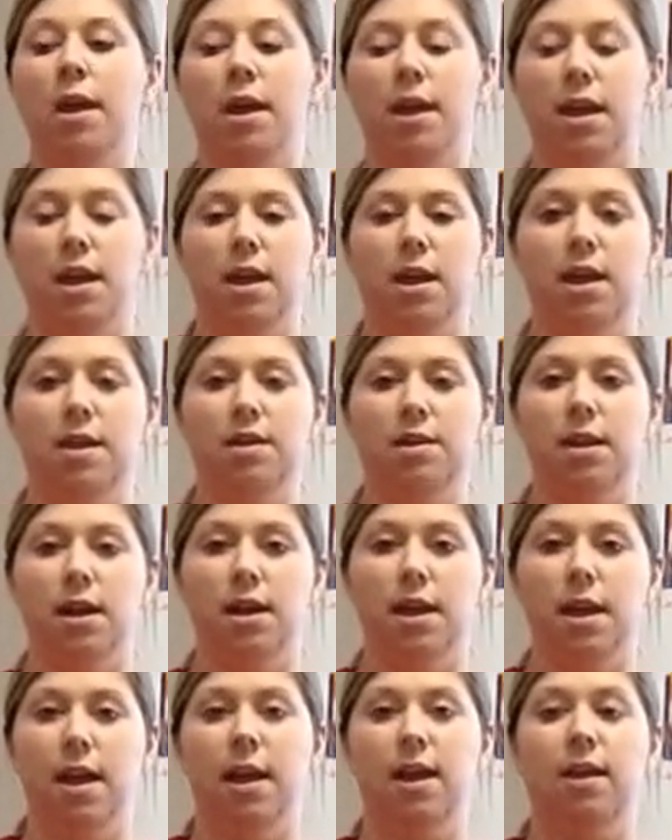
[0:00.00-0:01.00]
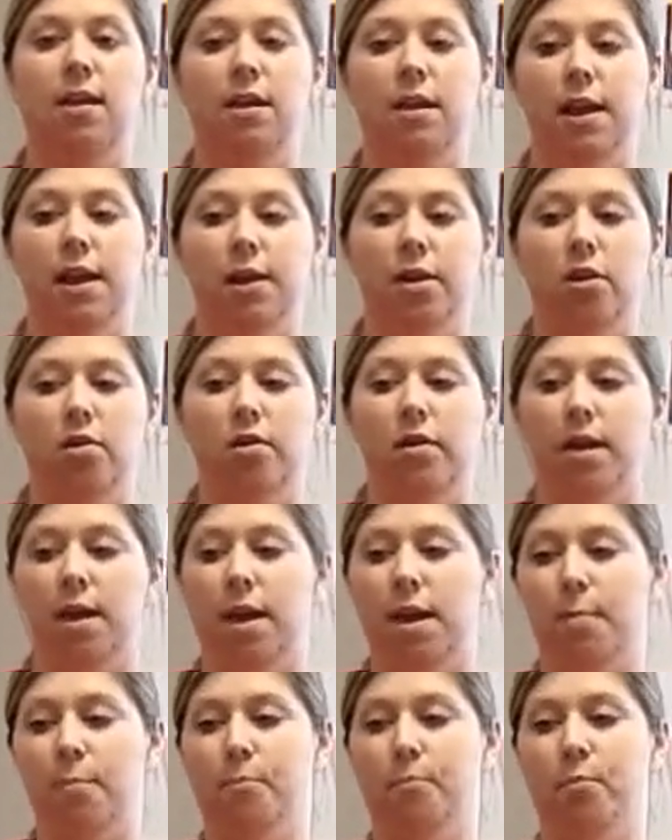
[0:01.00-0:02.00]
and done at a later
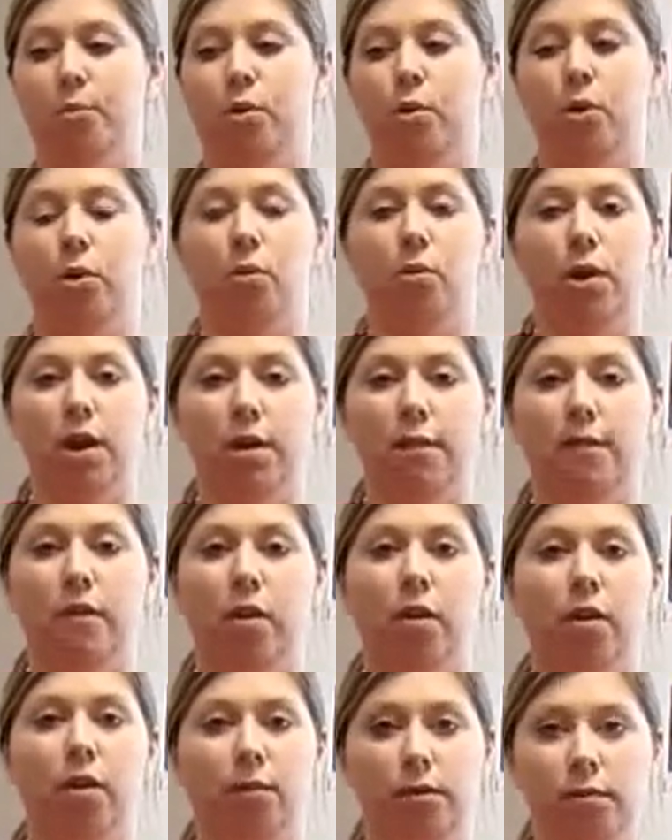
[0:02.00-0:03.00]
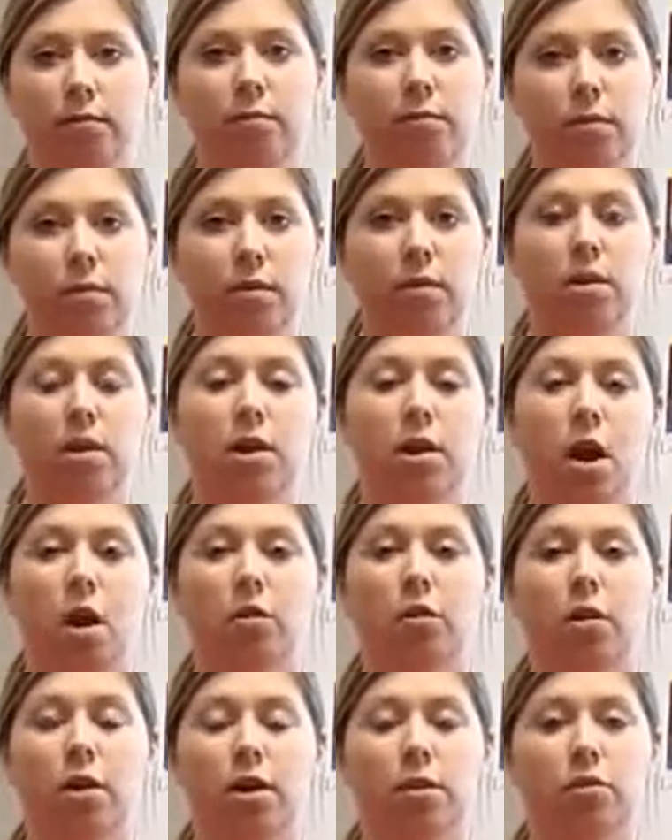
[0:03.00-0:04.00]
time or whatever the
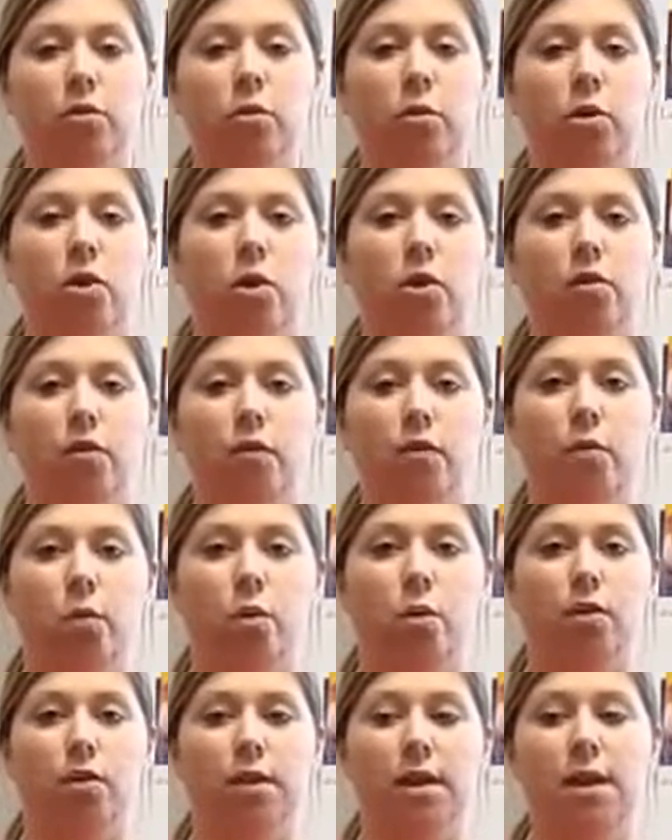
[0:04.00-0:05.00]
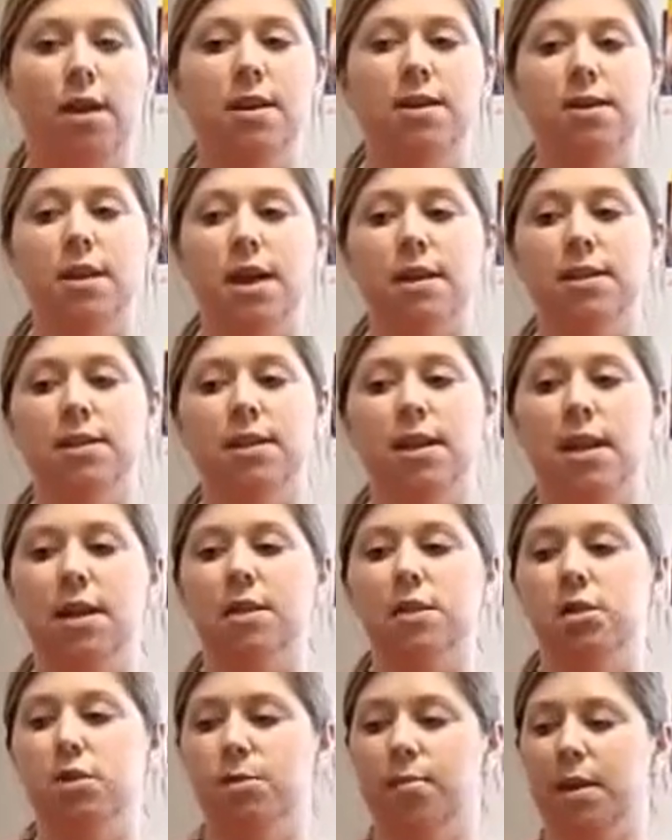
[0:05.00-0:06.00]
doctor has ordered for the
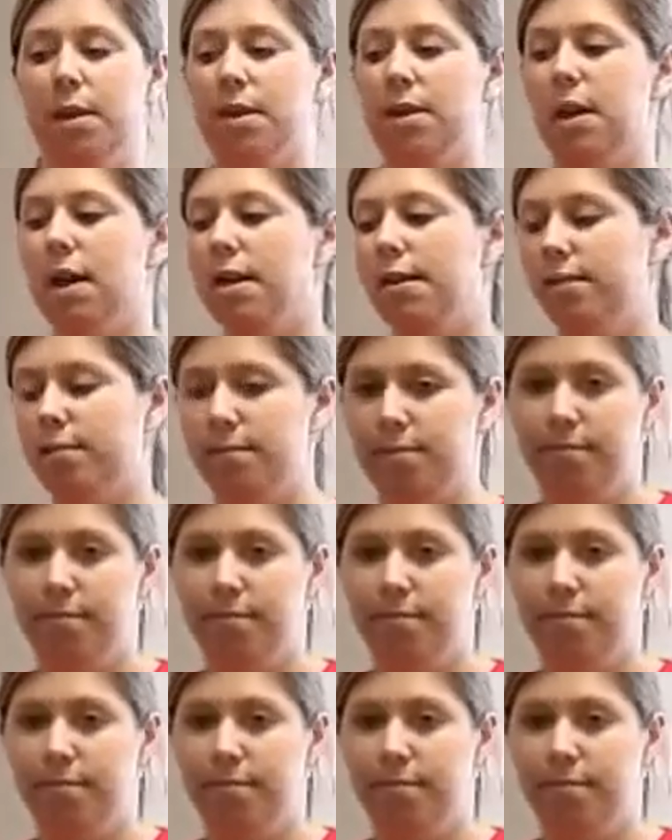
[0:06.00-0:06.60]
testing to be done.